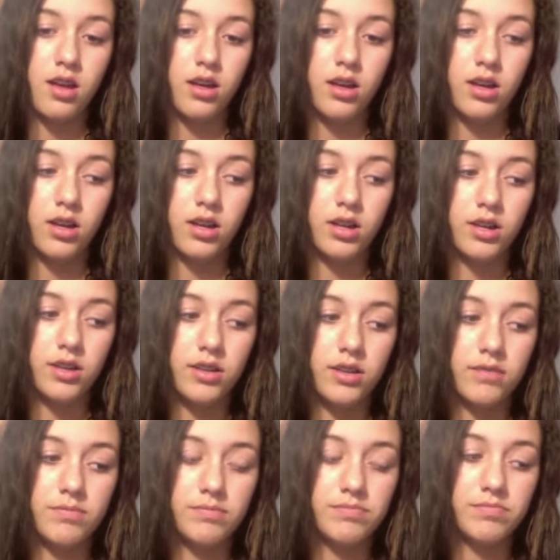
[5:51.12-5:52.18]

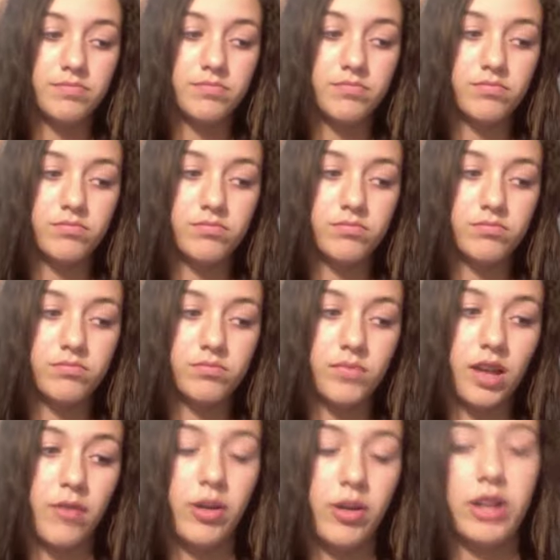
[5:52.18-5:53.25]

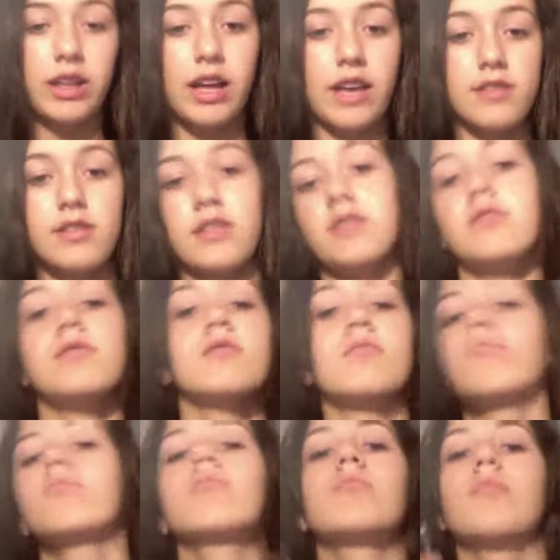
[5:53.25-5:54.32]
I wear glasses.
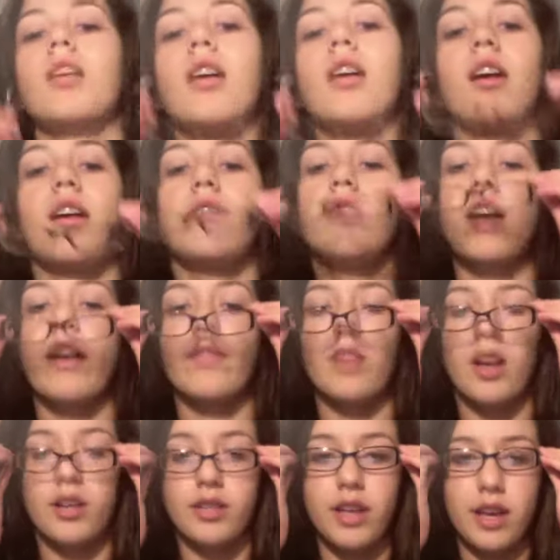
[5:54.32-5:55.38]
I have
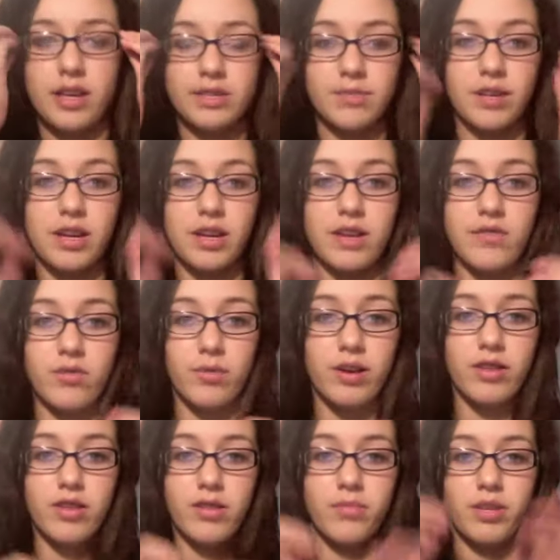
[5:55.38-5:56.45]
contacts, but I never
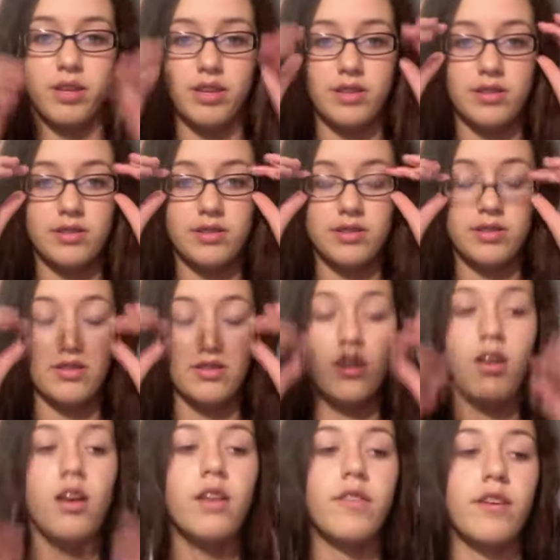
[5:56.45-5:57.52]
wear them because
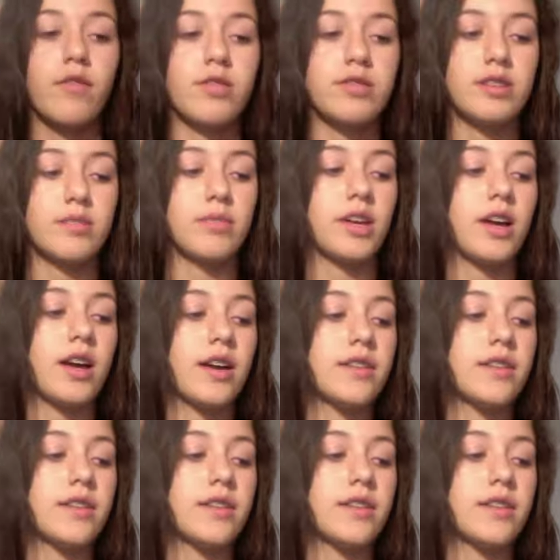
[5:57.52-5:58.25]
they always sting my